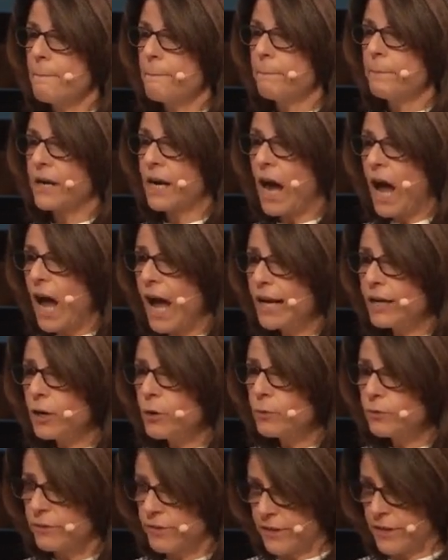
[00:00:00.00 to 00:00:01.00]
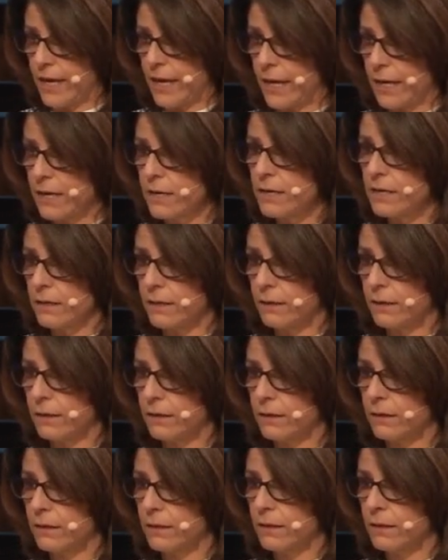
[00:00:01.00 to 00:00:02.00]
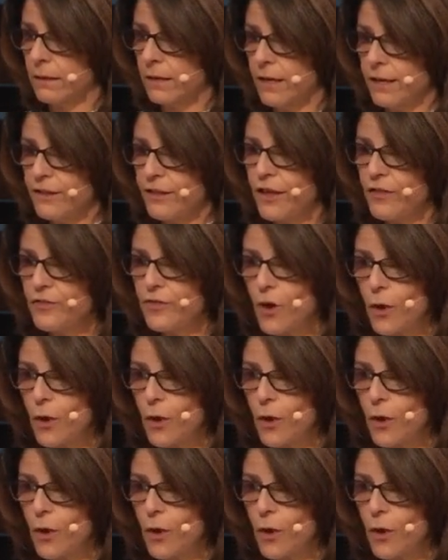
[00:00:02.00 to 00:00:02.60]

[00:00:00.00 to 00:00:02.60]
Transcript: But I don't think that